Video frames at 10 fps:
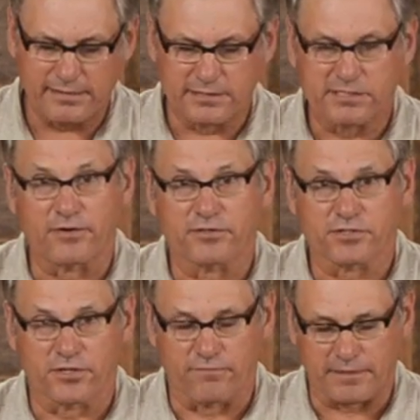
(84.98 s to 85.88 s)
at the center
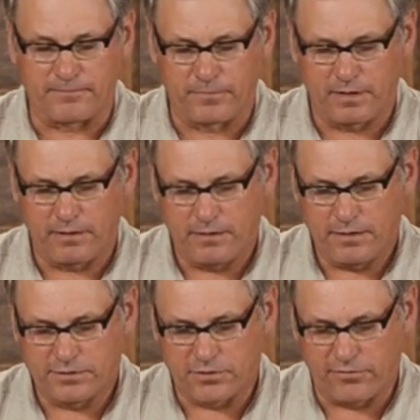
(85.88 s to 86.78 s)
serving.
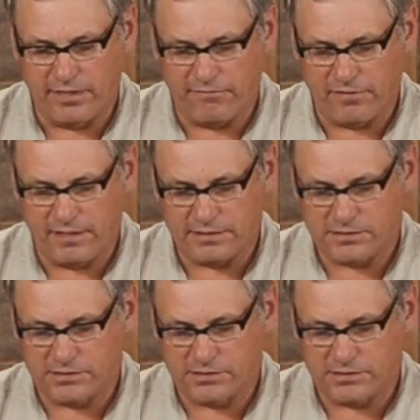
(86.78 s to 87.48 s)
So if this